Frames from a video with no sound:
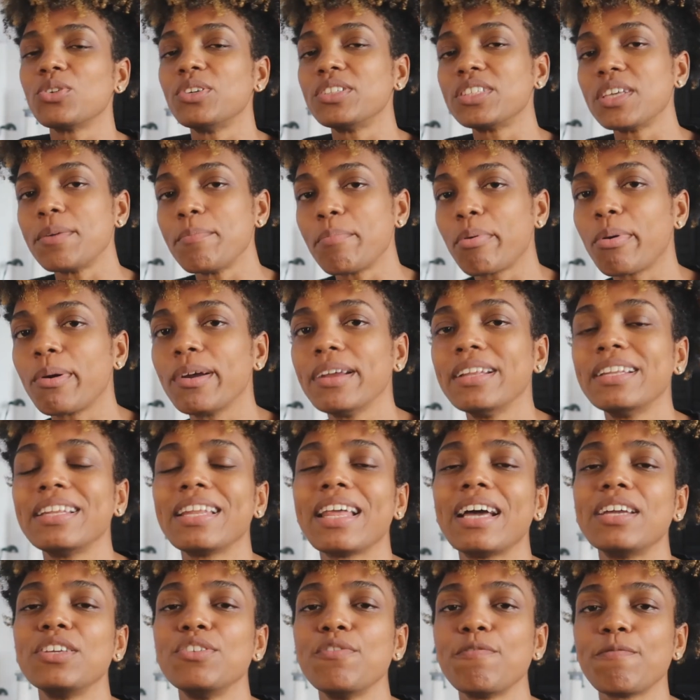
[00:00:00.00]
So it's
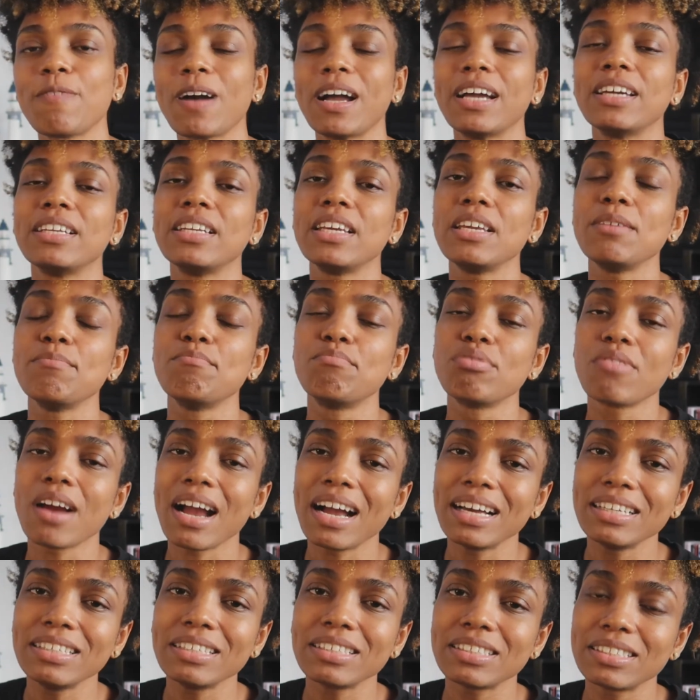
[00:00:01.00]
important that you find a
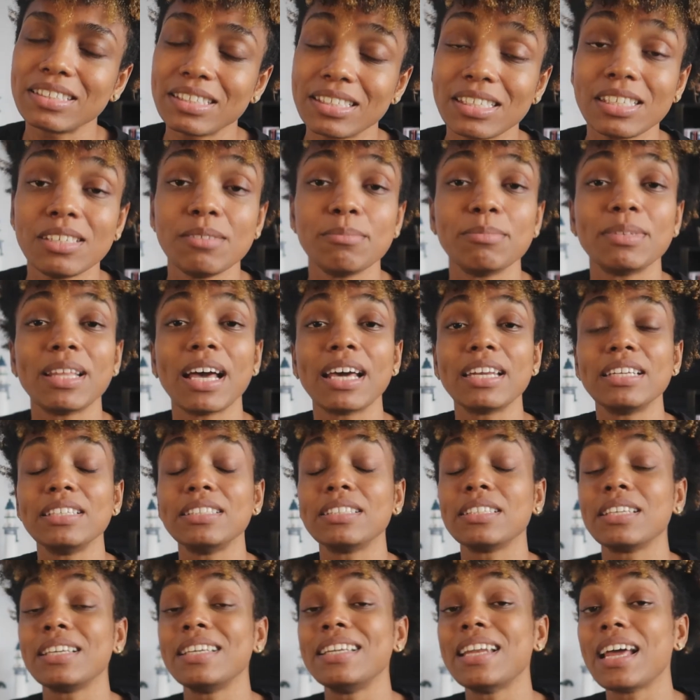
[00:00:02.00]
brand team that
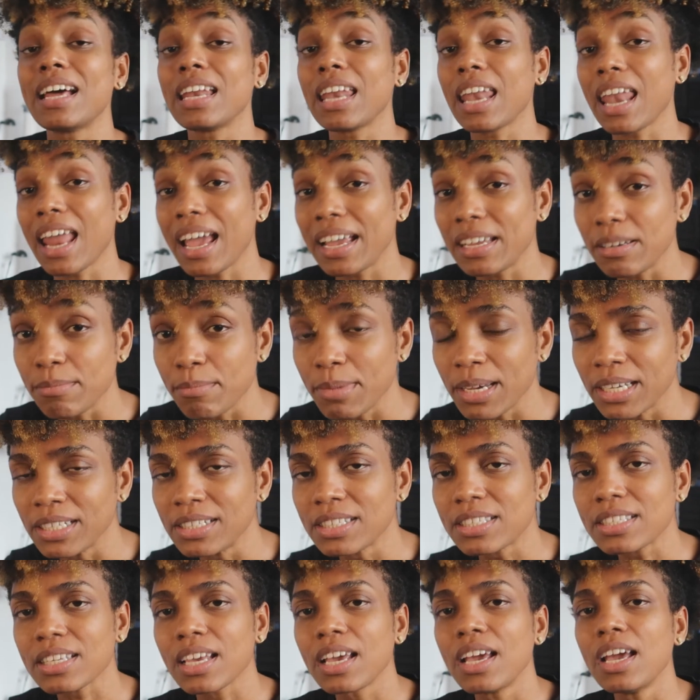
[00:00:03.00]
is in
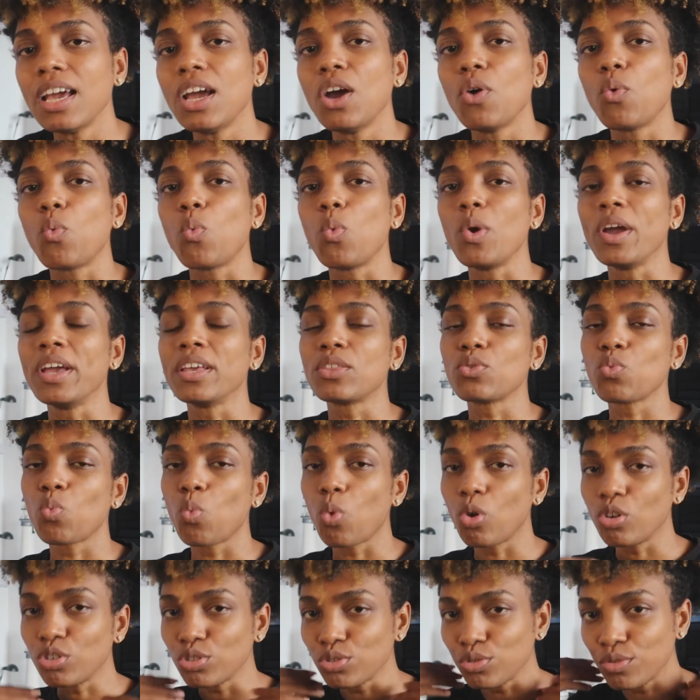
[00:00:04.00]
alignment with
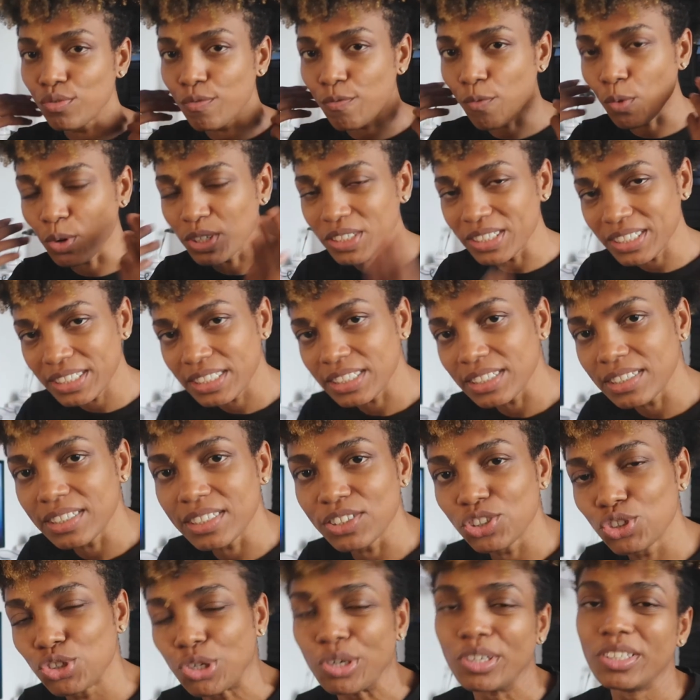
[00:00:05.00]
what you
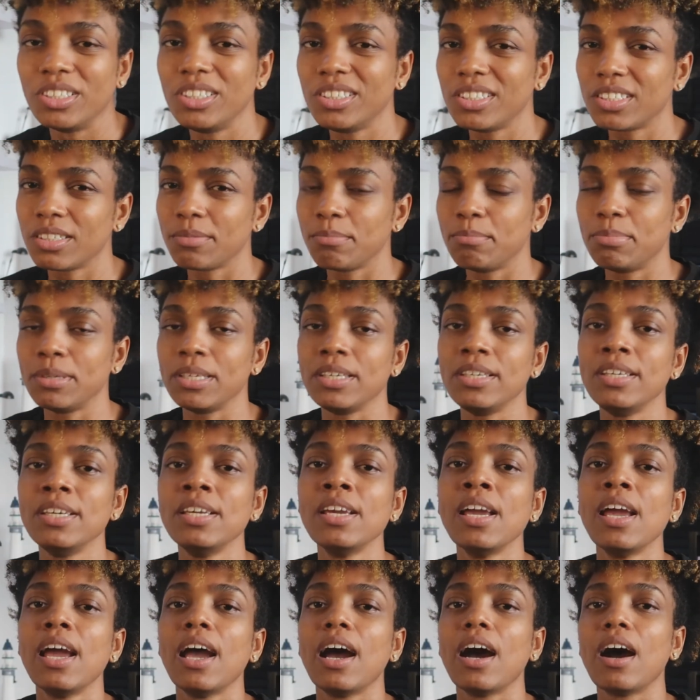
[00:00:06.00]
foresee this journey to
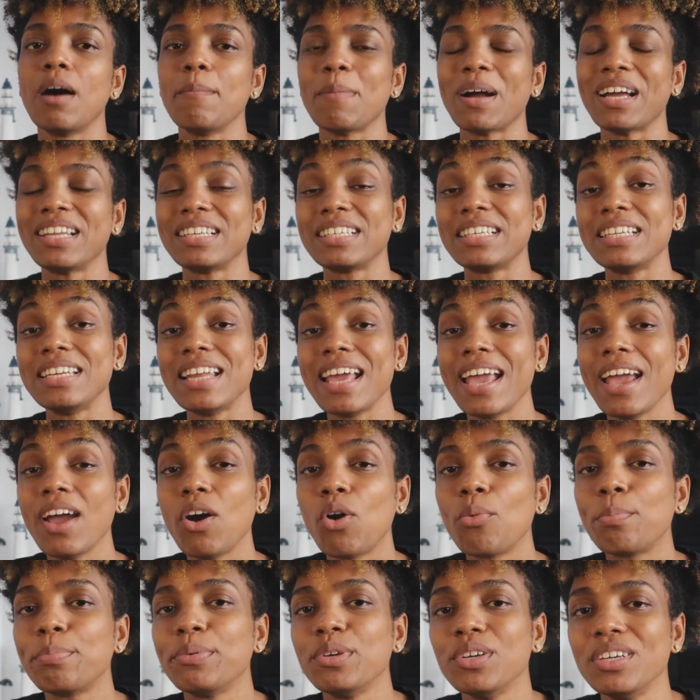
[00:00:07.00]
be, and can
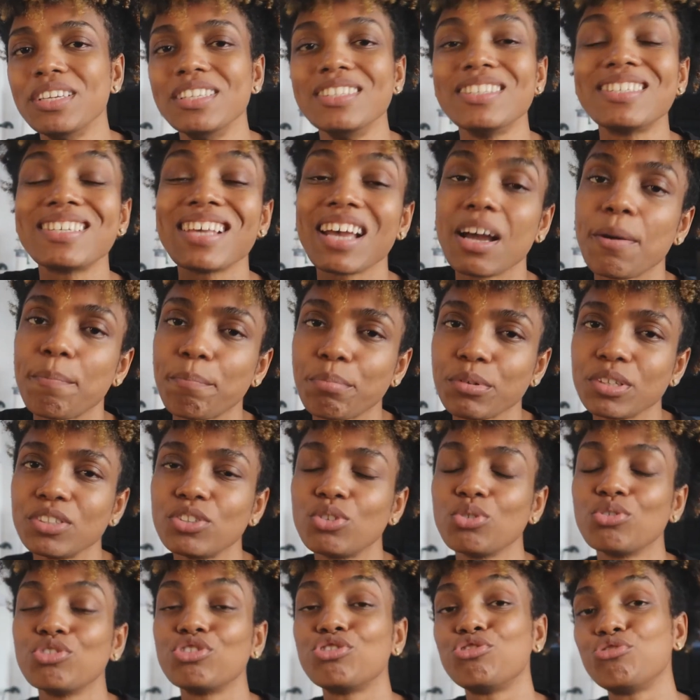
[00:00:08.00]
help you
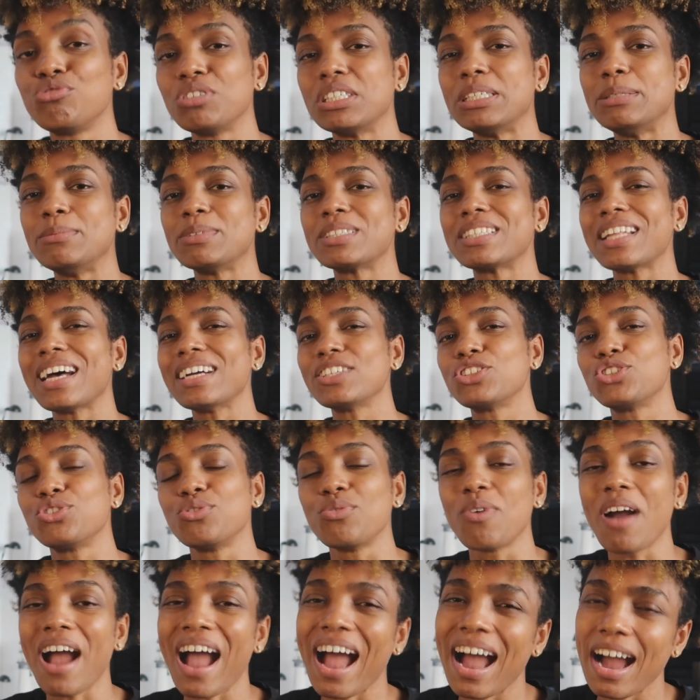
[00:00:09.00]
interpret those dreams
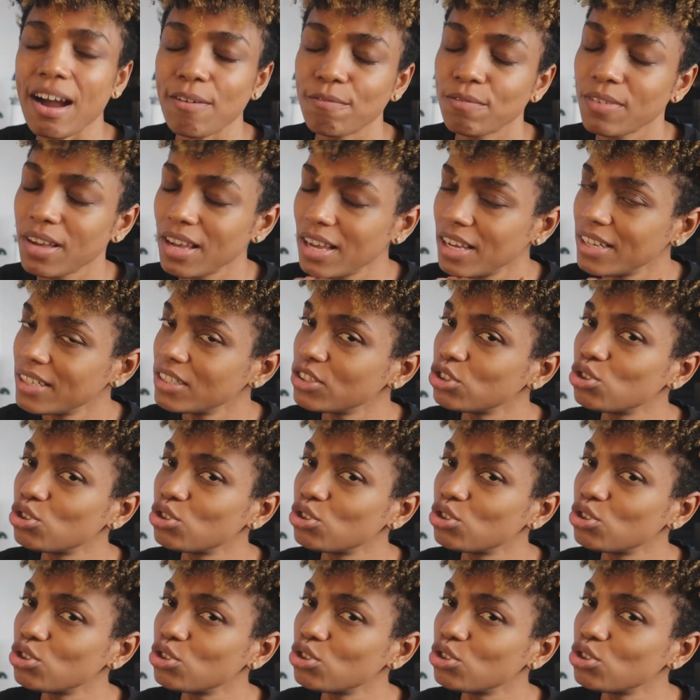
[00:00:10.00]
that you have.